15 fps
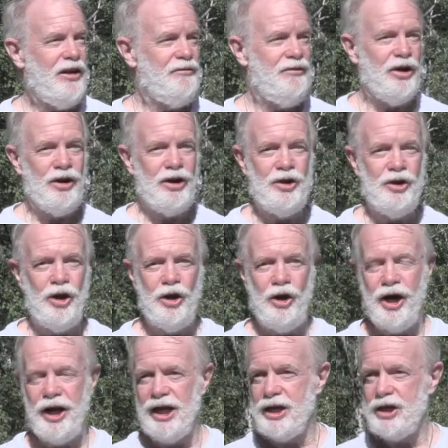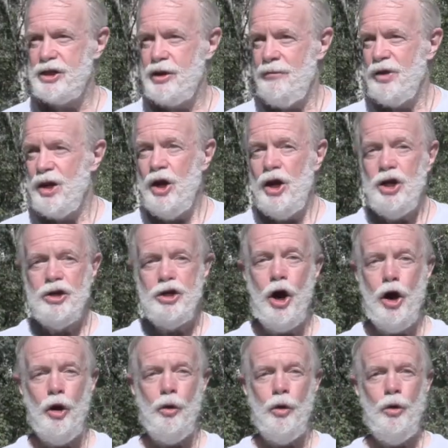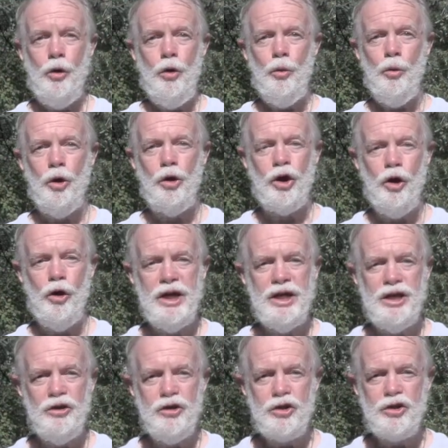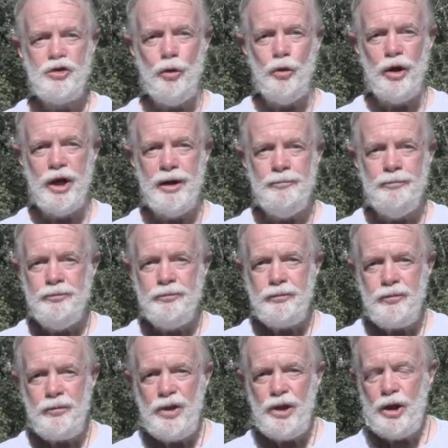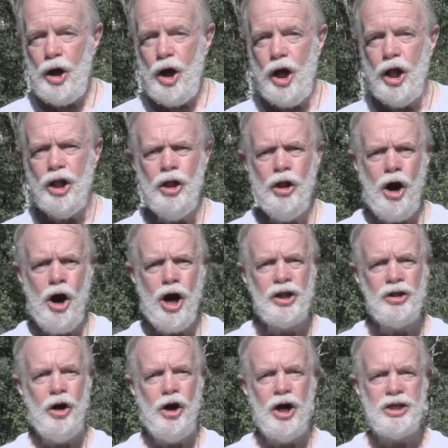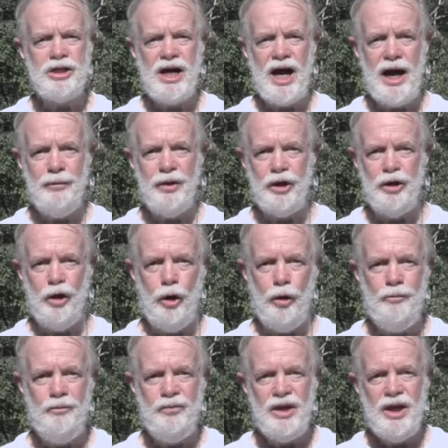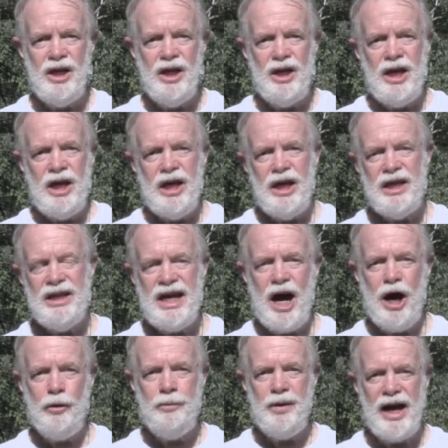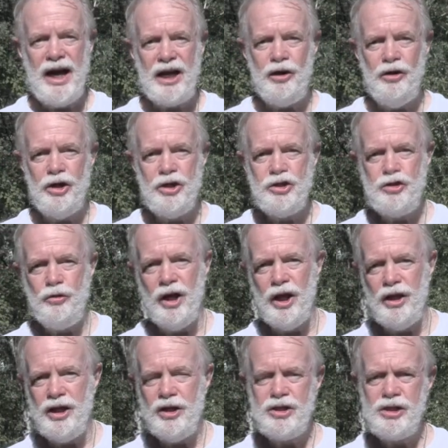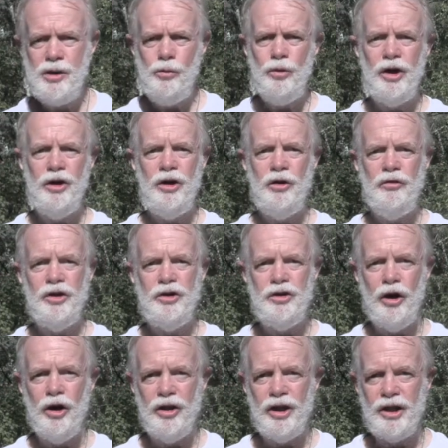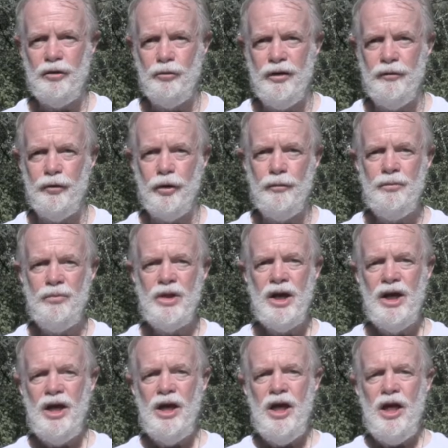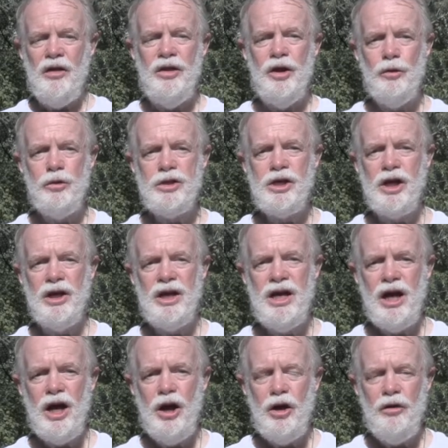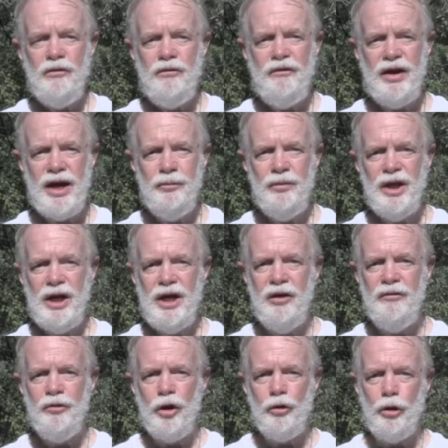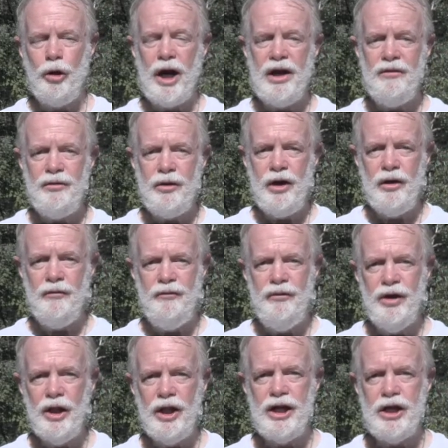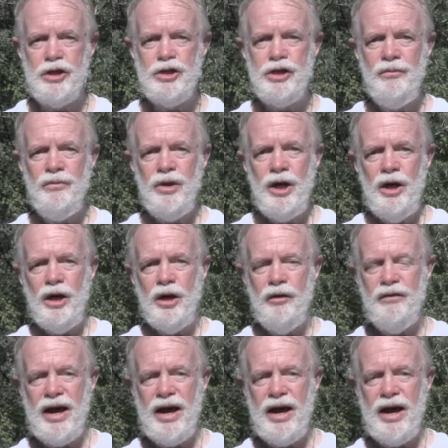Very good audience. So we'll go into the story. A long time ago, in the outback in Australia, somewhere near the Darling River, there was a family or a village of